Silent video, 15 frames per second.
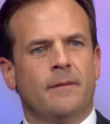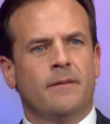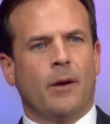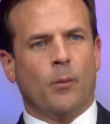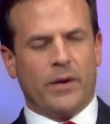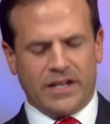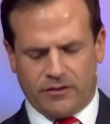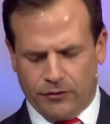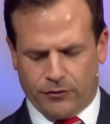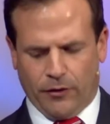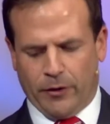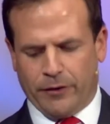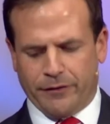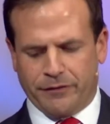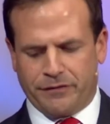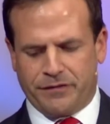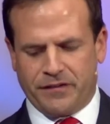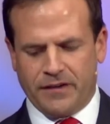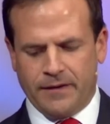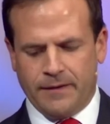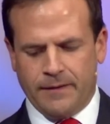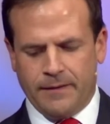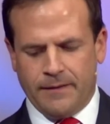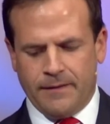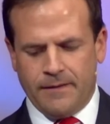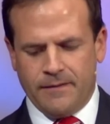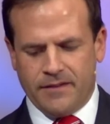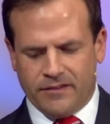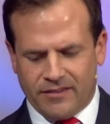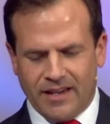that we deserve.
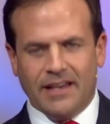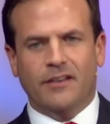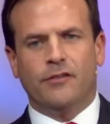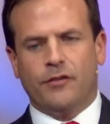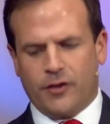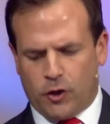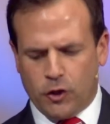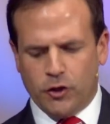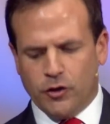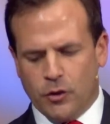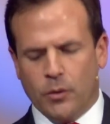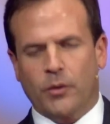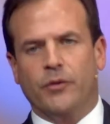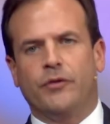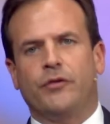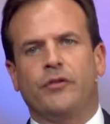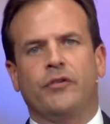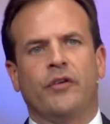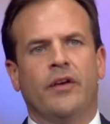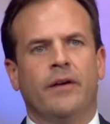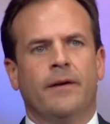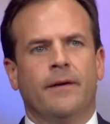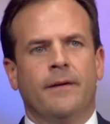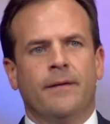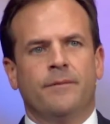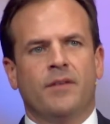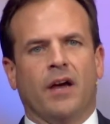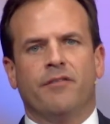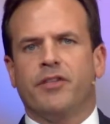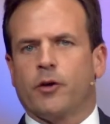This is the good news
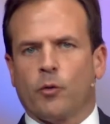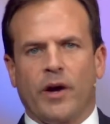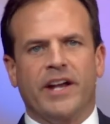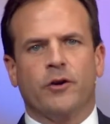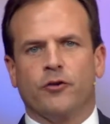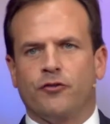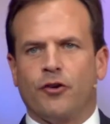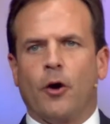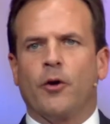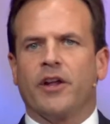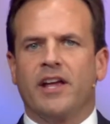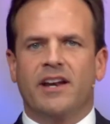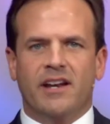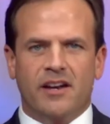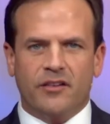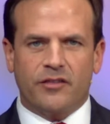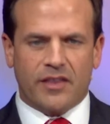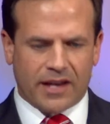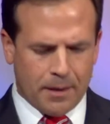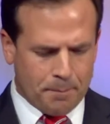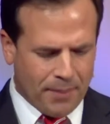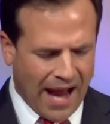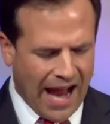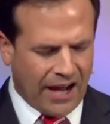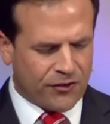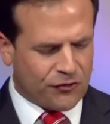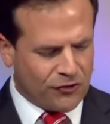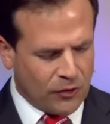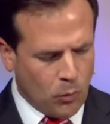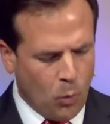of the greater Jonah, and it is the
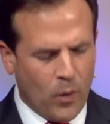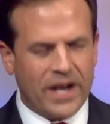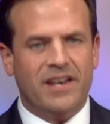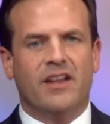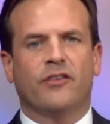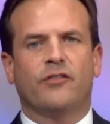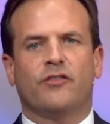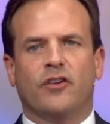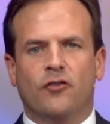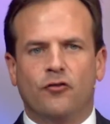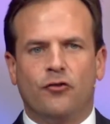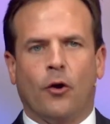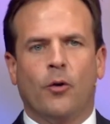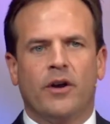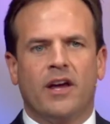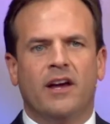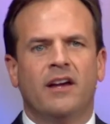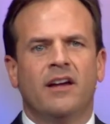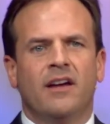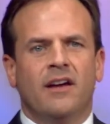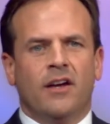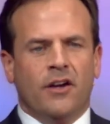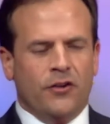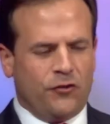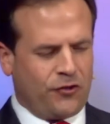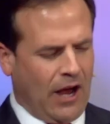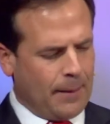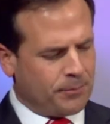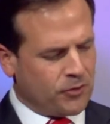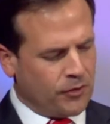compassion witnessed in Jonah
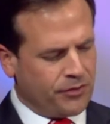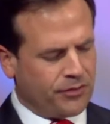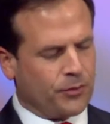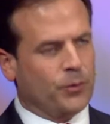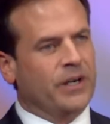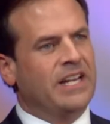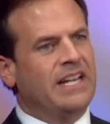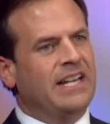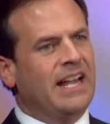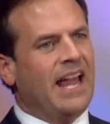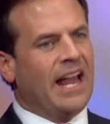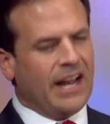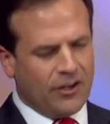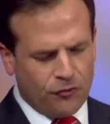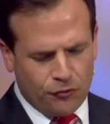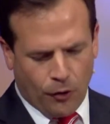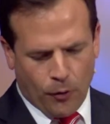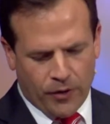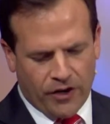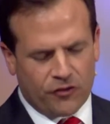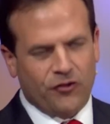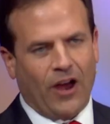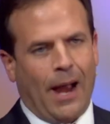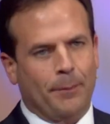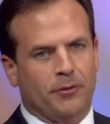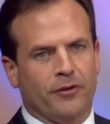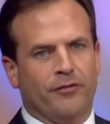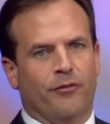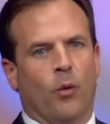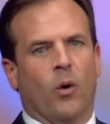chapter 3 and Jonah
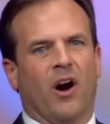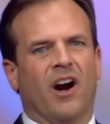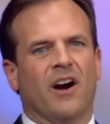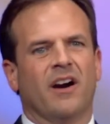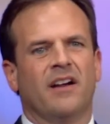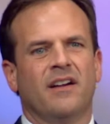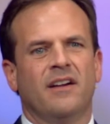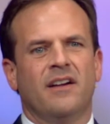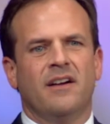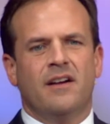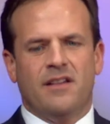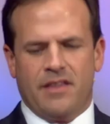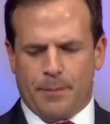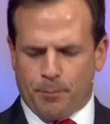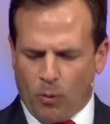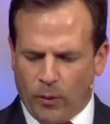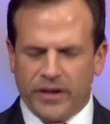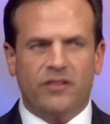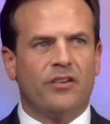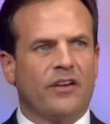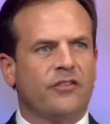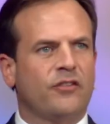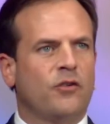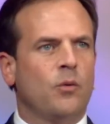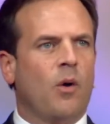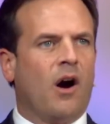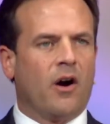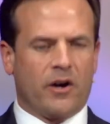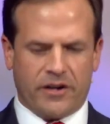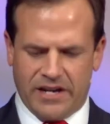chapter 4 that points us to
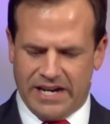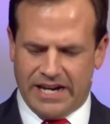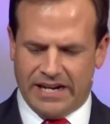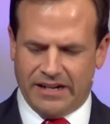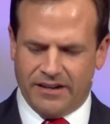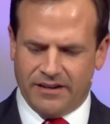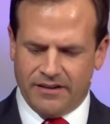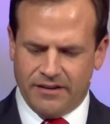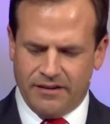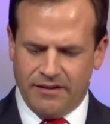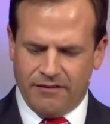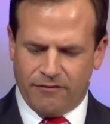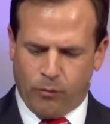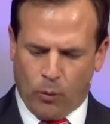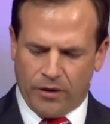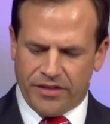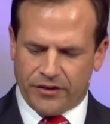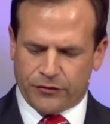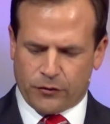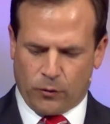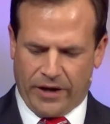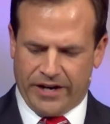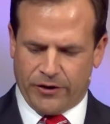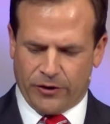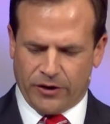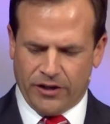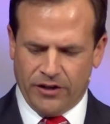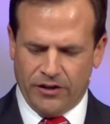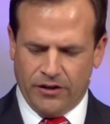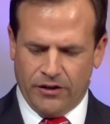our need for this
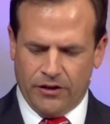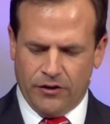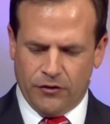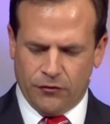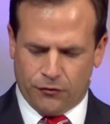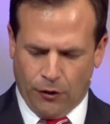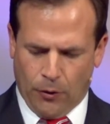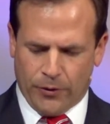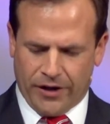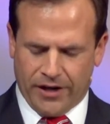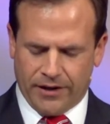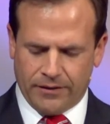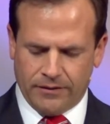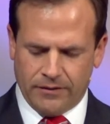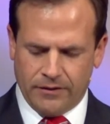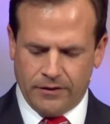greater Jonah.